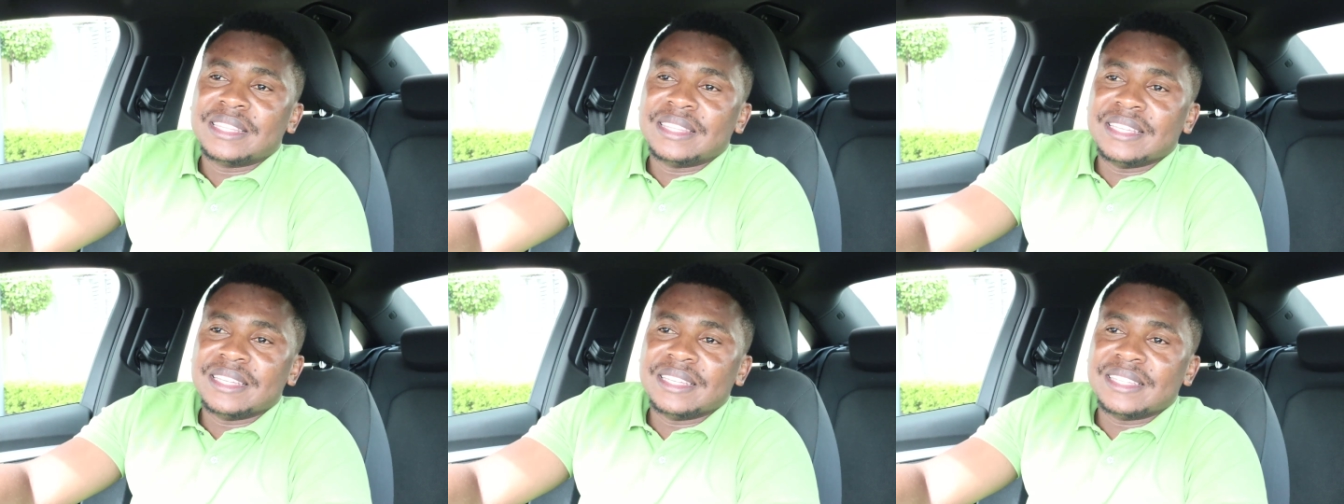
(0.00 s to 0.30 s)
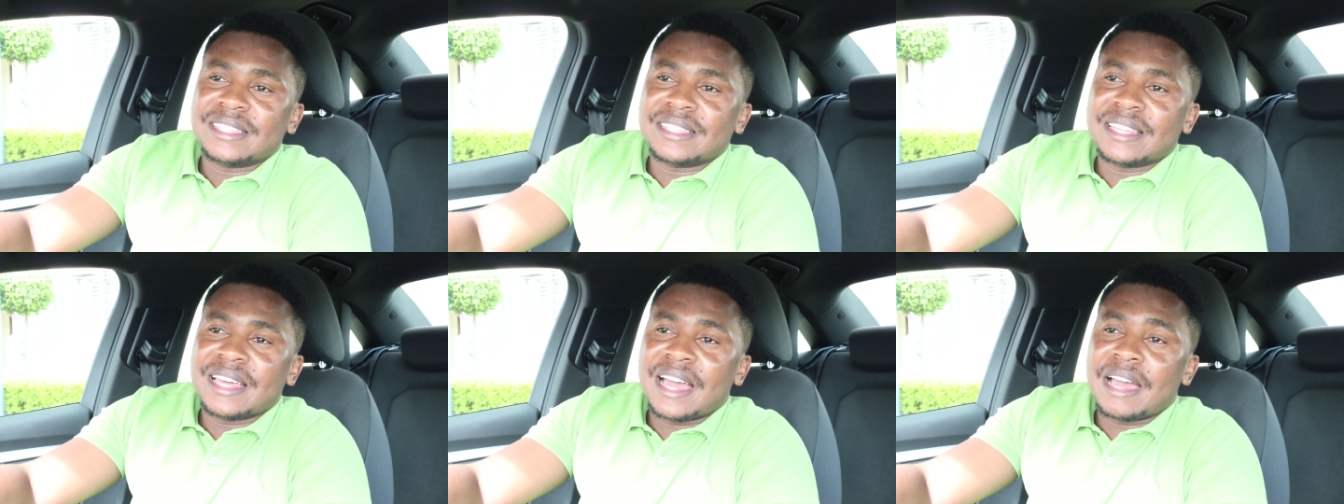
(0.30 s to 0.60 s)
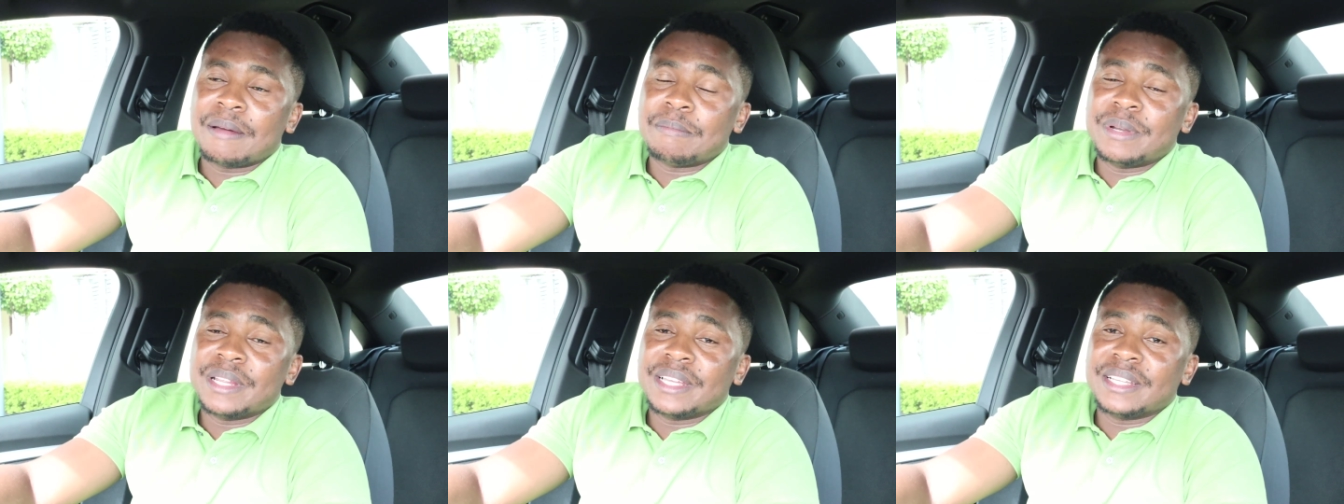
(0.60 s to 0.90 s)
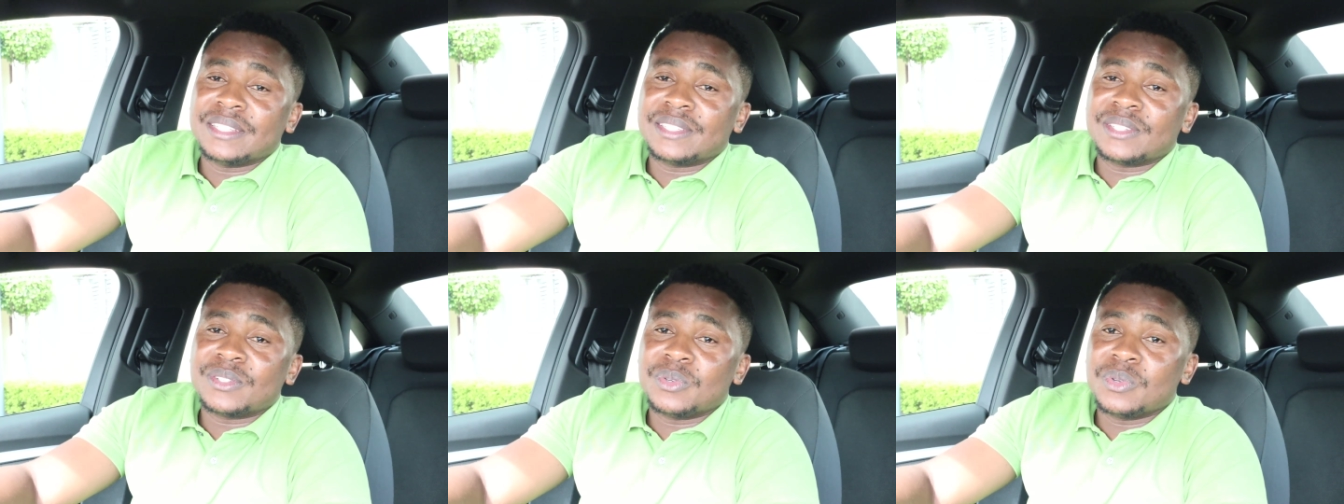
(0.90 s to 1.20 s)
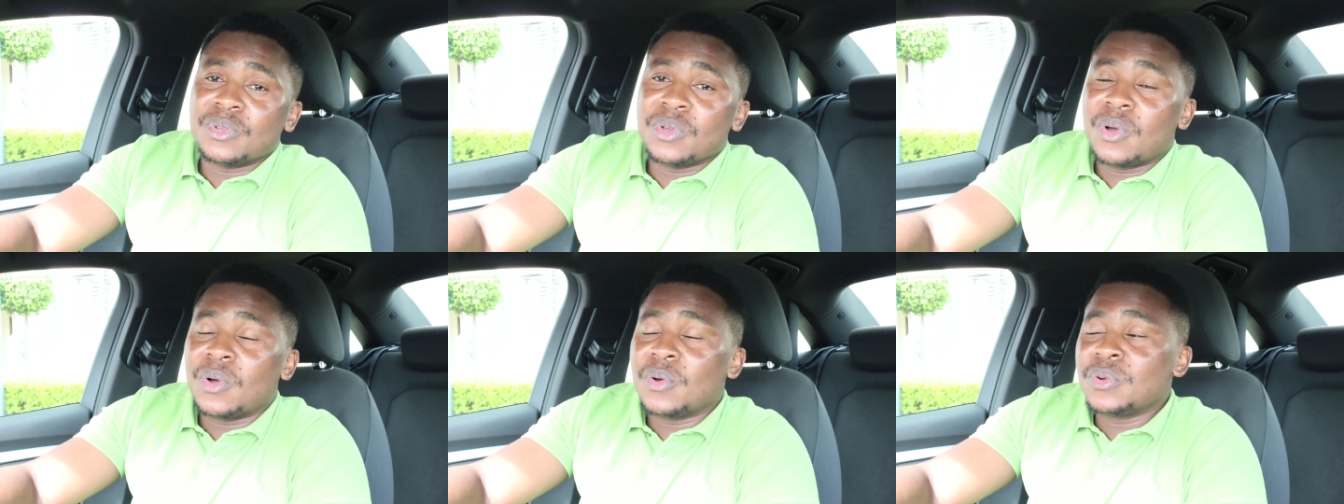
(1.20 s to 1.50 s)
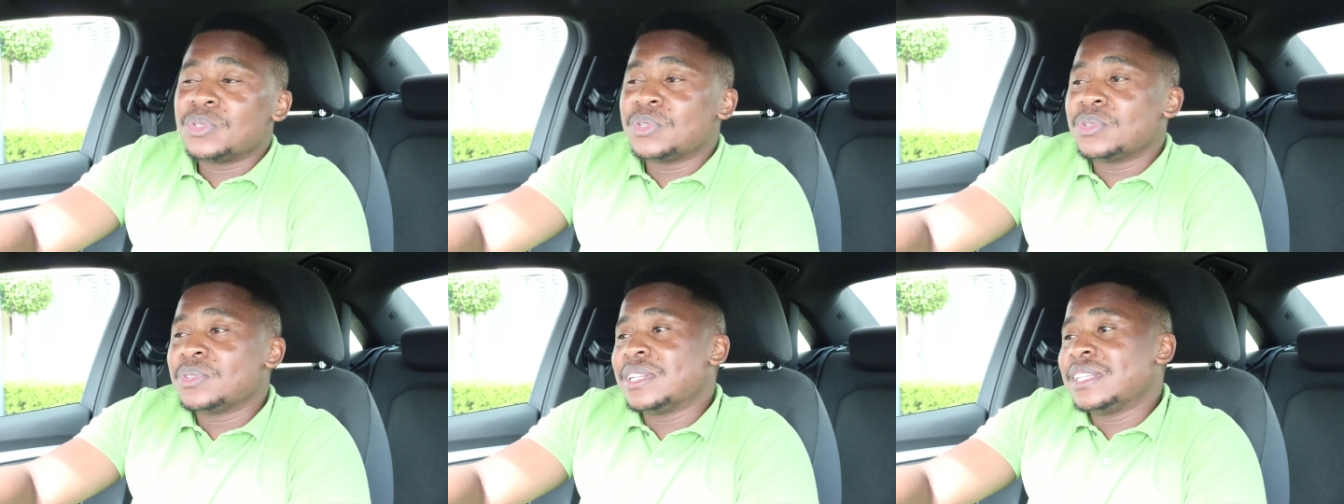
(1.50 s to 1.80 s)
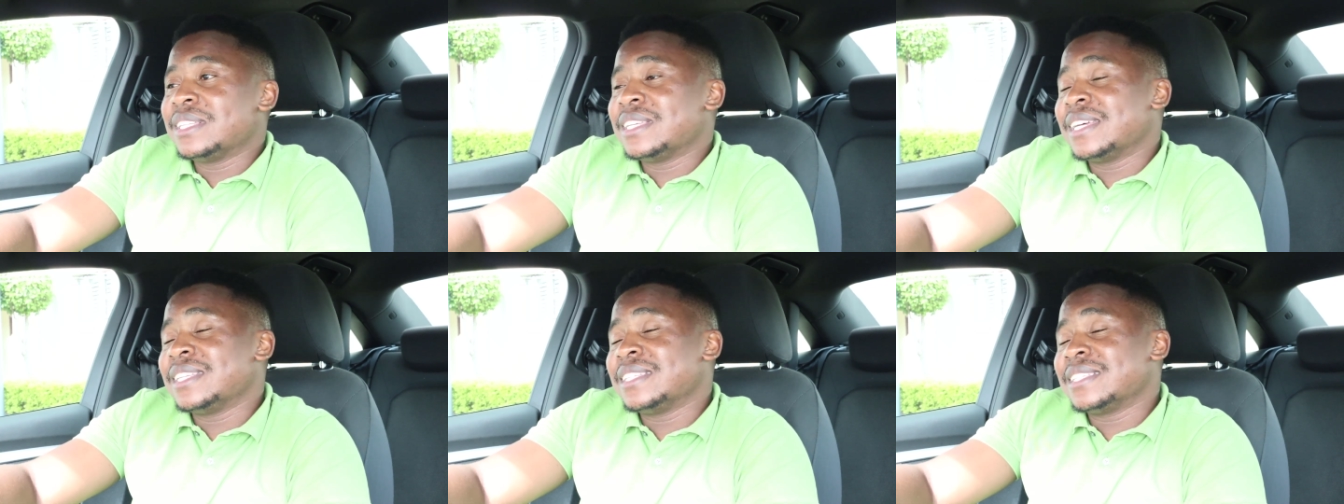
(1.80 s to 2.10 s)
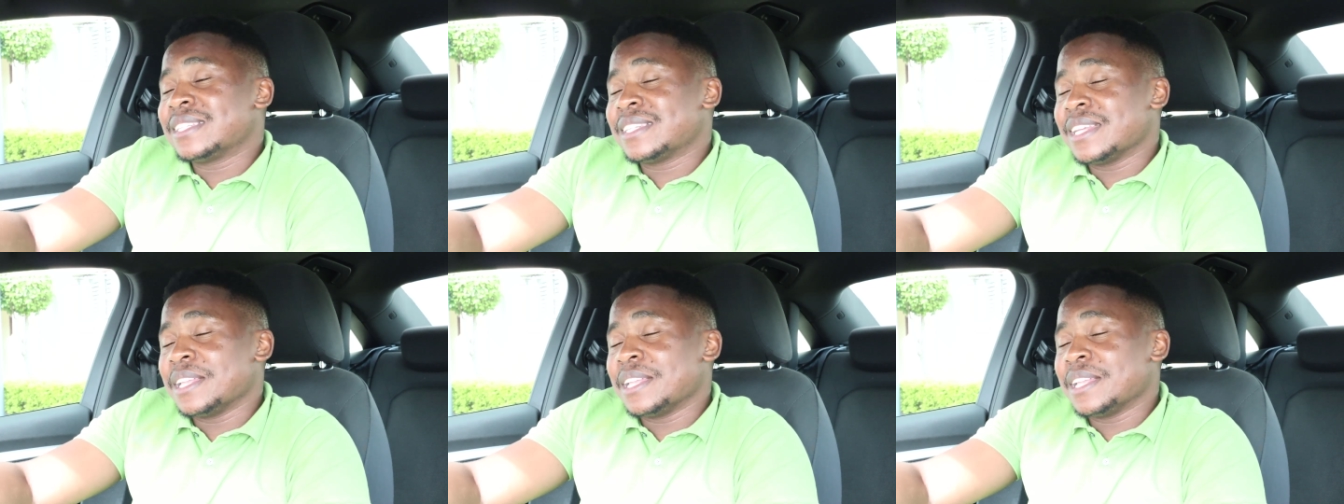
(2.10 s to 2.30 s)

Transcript: these updates. Do your own due diligence.